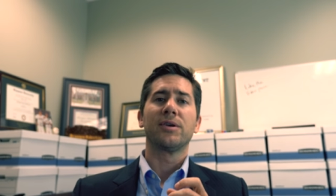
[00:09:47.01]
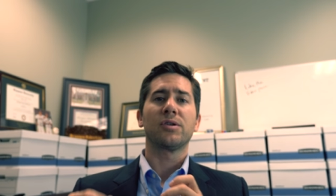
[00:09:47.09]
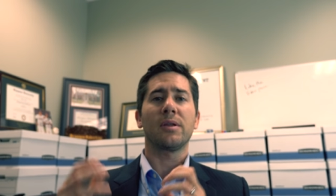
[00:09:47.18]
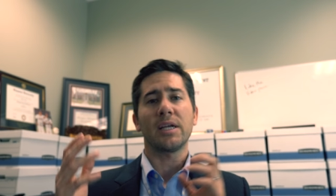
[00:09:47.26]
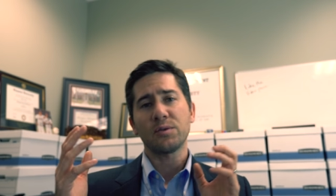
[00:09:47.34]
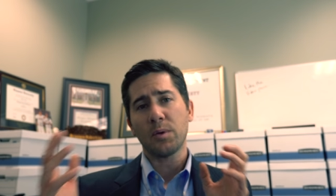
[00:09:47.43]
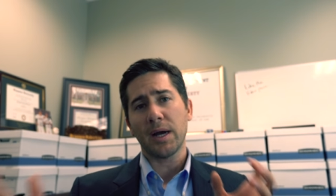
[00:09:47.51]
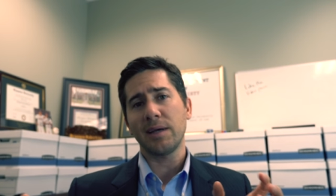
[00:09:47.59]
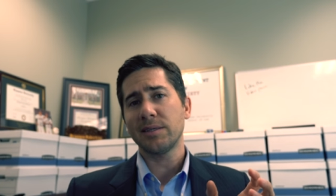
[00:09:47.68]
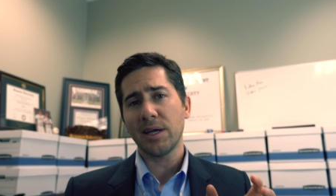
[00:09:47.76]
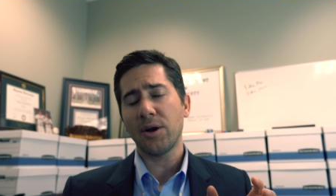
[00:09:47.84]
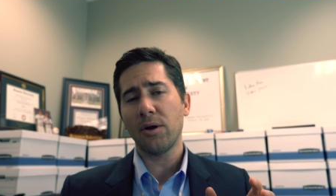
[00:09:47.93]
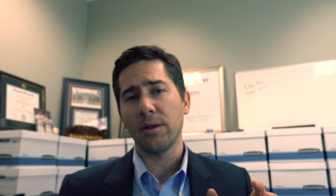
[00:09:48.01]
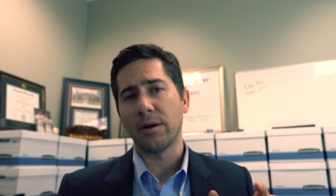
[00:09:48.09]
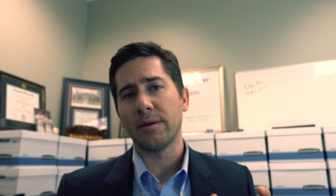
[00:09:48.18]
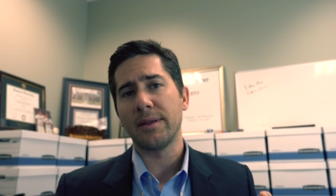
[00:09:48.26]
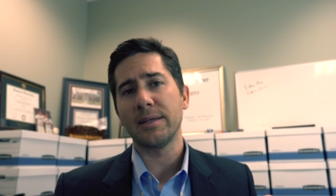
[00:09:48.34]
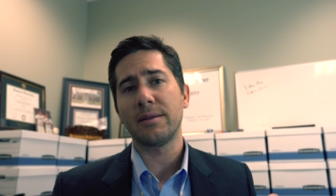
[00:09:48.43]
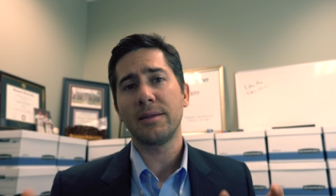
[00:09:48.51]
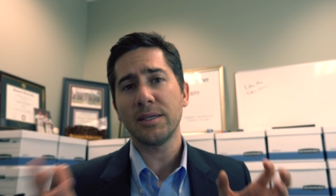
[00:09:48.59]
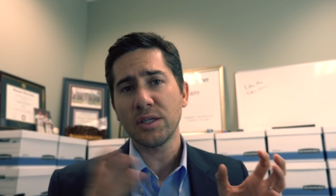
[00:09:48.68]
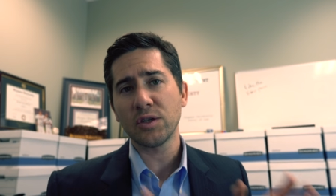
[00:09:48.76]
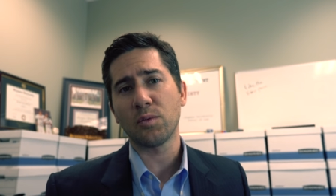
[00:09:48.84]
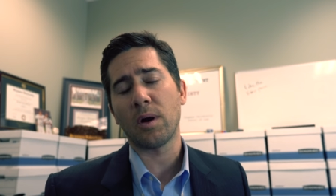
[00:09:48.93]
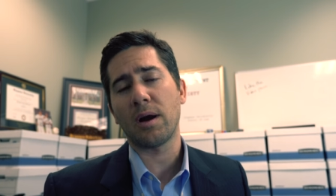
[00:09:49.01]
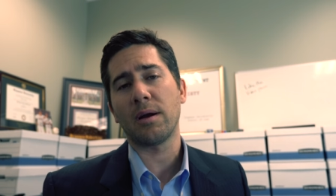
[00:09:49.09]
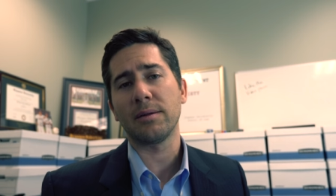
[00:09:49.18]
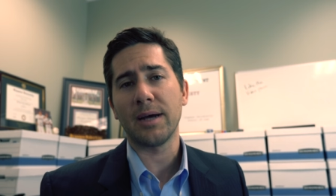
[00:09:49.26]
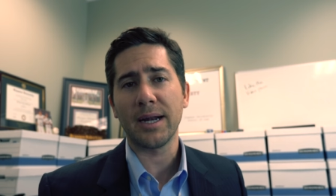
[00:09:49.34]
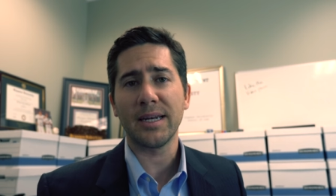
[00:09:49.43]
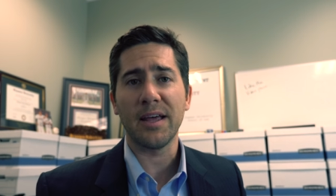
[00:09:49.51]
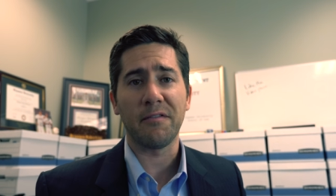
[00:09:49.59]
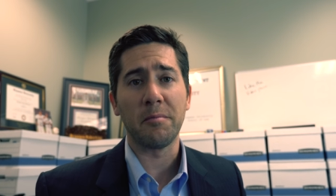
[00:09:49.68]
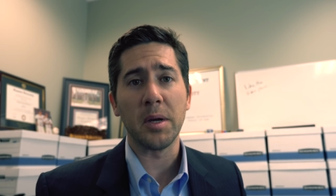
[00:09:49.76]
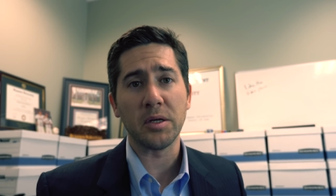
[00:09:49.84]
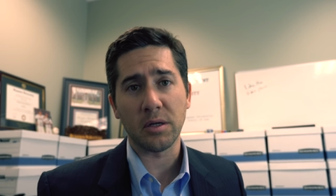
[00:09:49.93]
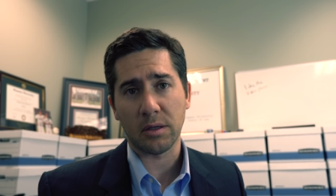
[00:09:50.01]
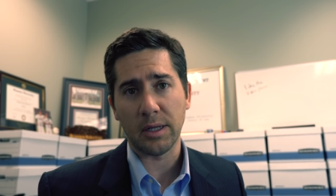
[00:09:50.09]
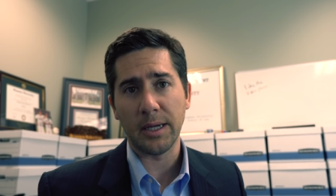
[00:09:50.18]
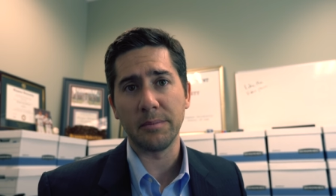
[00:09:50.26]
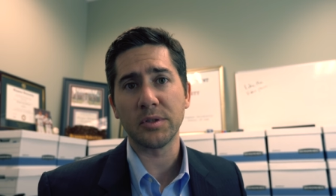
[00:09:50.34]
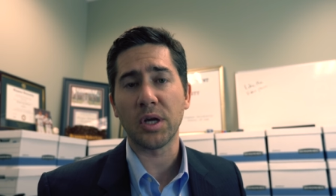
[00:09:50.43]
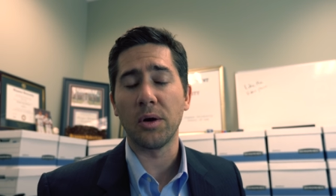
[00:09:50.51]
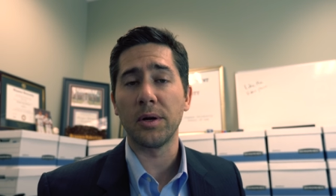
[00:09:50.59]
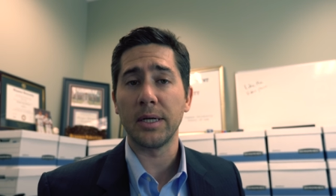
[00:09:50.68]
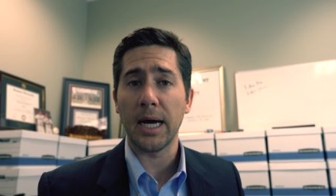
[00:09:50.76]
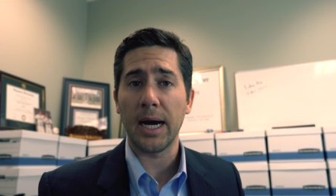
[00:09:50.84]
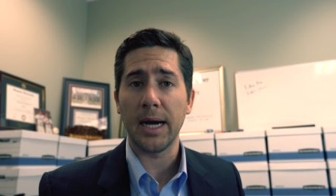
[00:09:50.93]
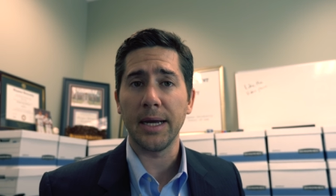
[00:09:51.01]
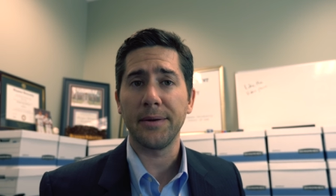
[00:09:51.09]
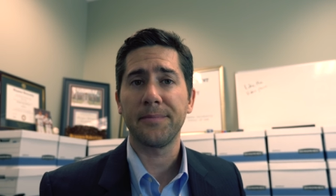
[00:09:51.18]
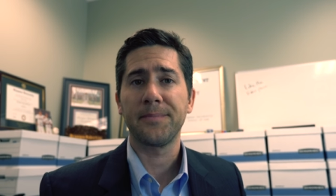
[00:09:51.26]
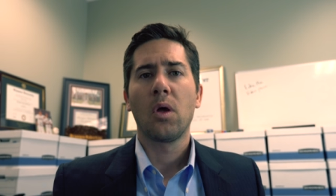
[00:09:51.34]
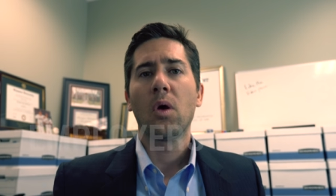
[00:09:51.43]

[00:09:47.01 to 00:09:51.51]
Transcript: So that's why I said earlier that this is where a lot of defamation claims go to die.